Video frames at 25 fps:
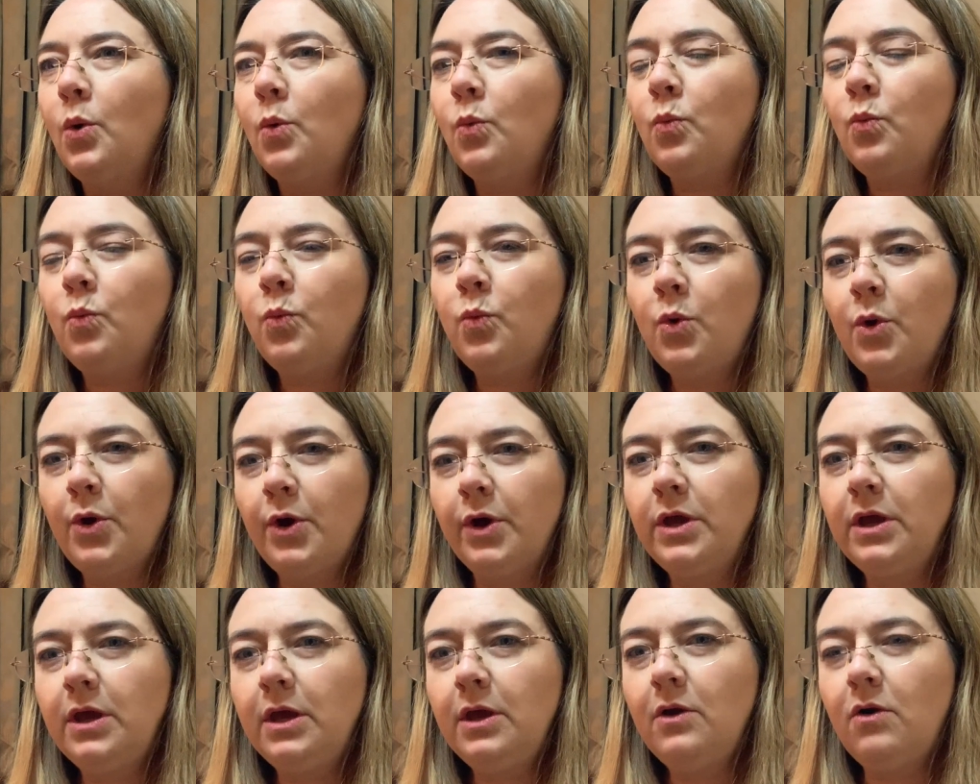
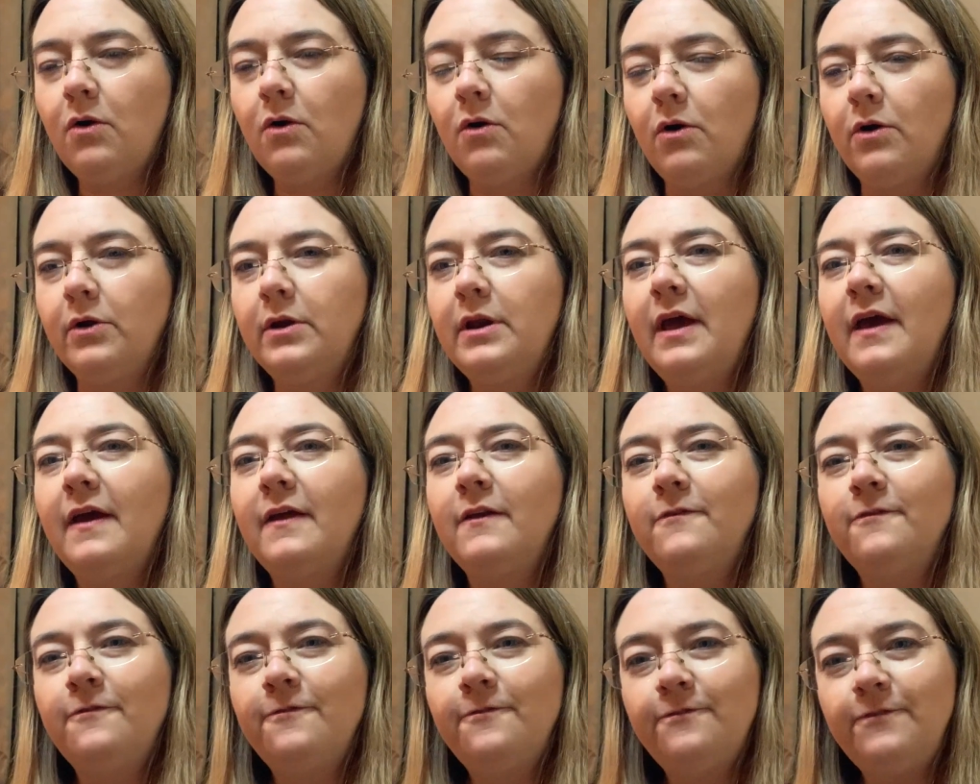working on
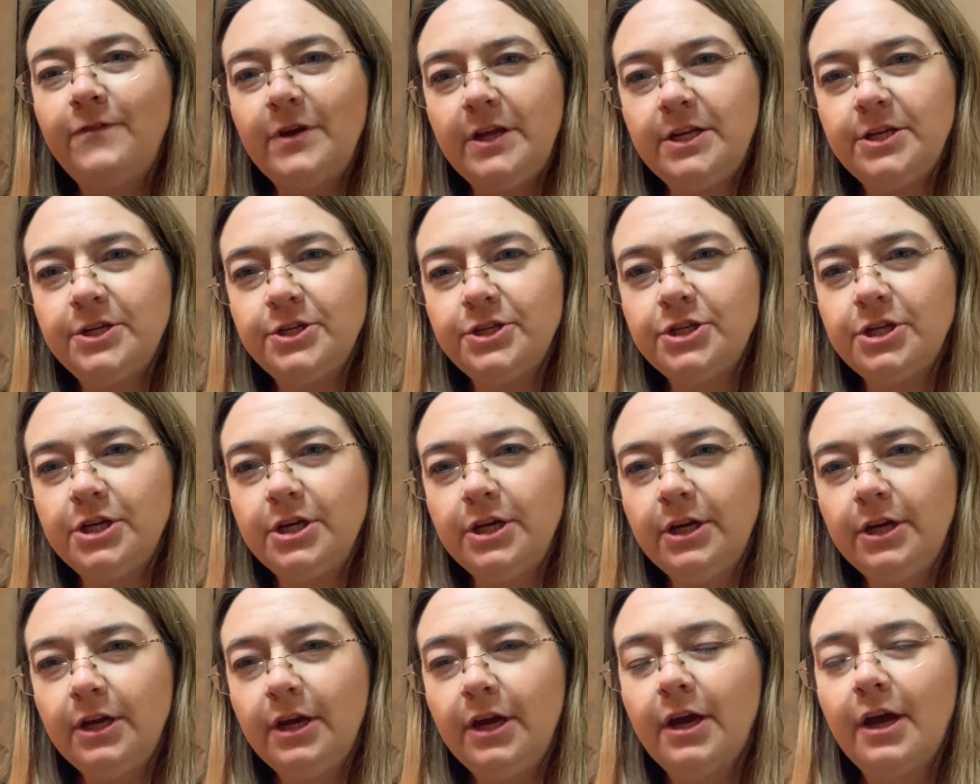and
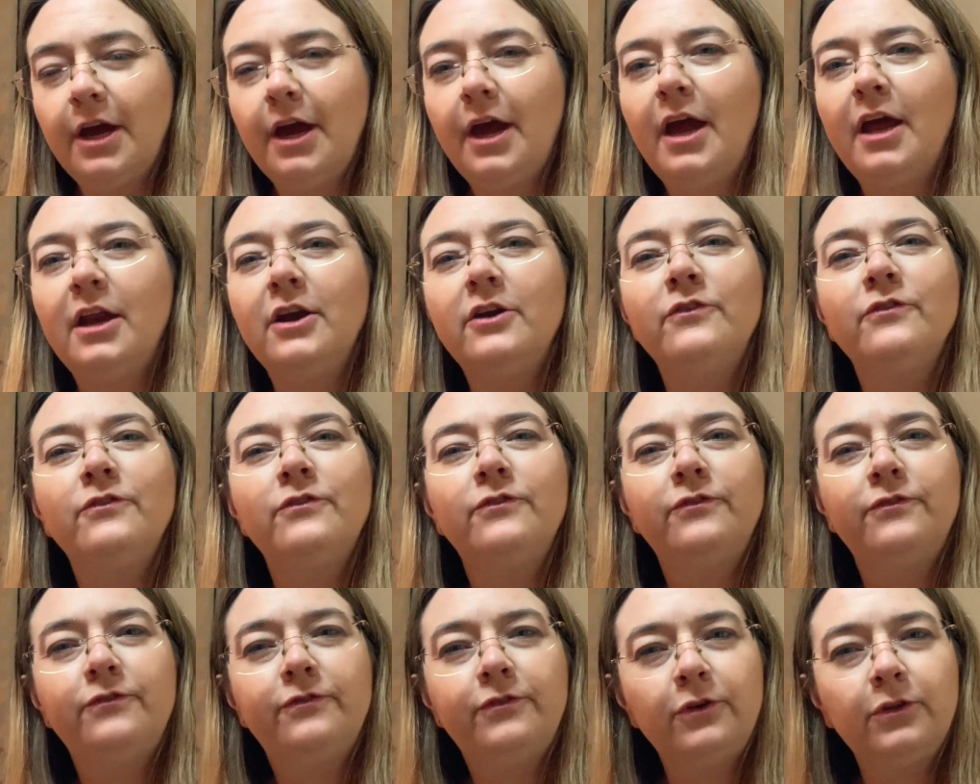finishing and
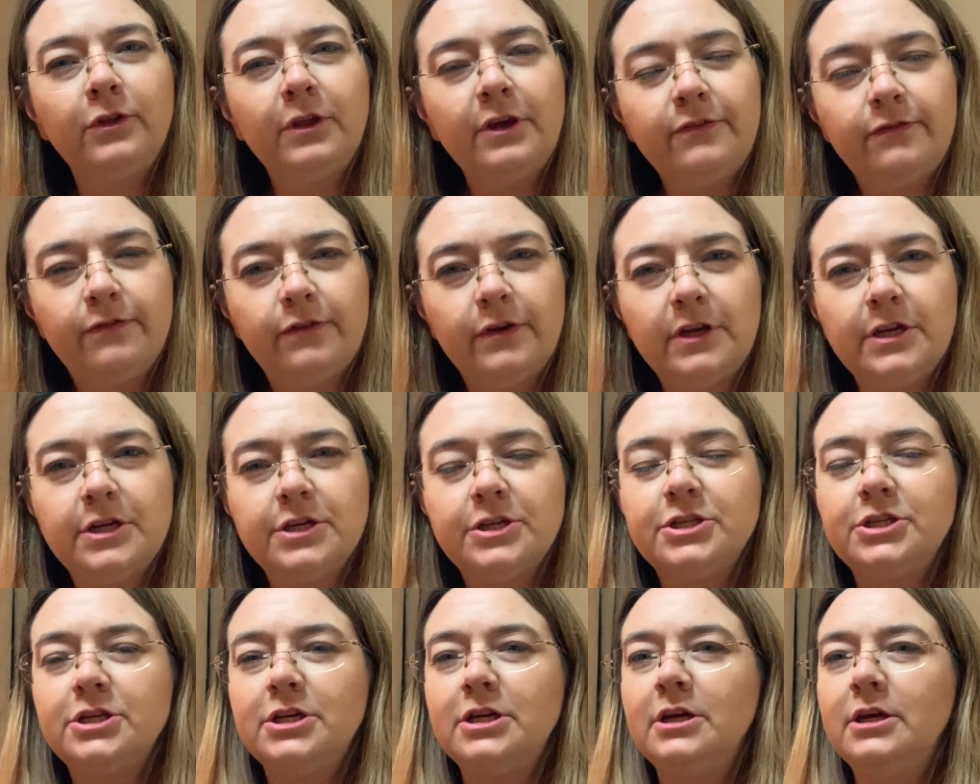fully
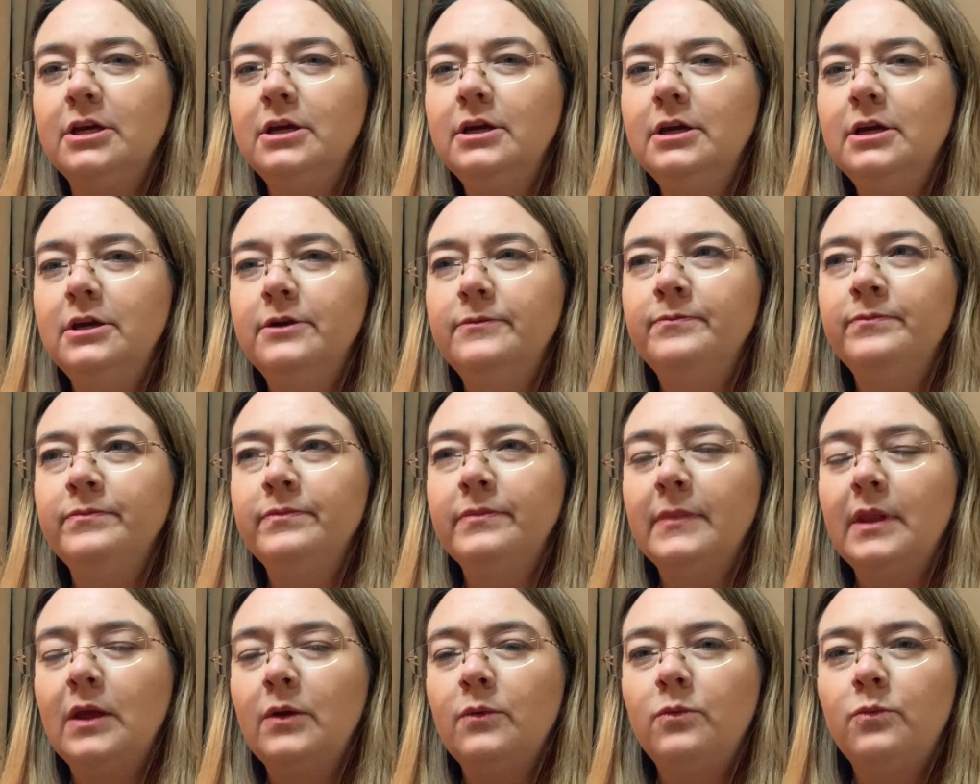finishing,
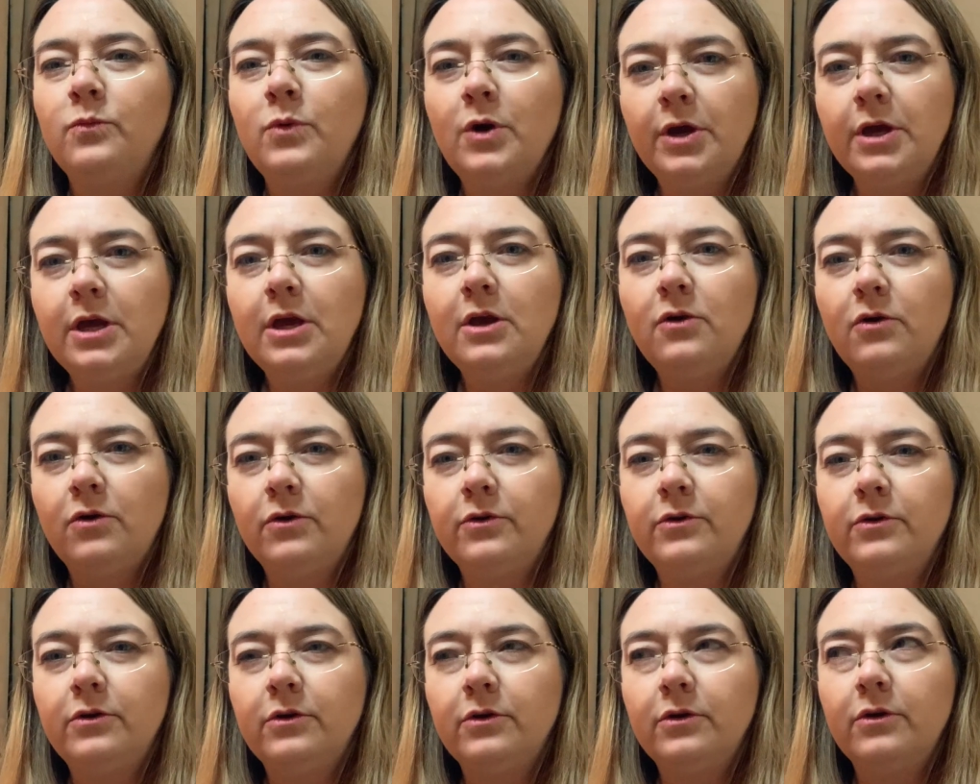working
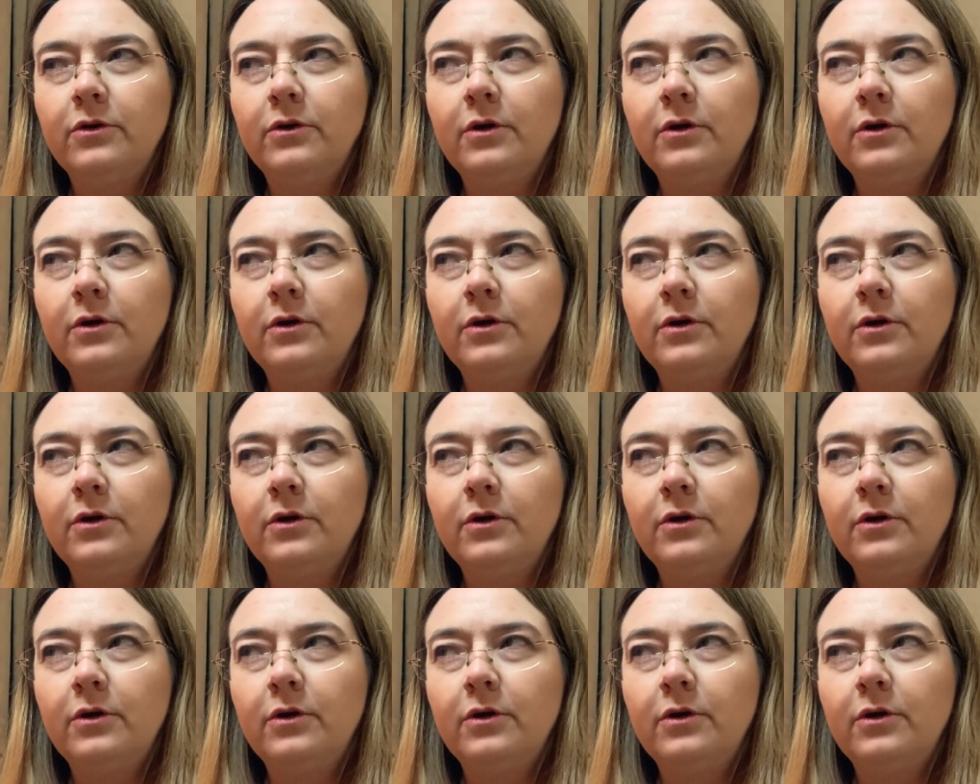on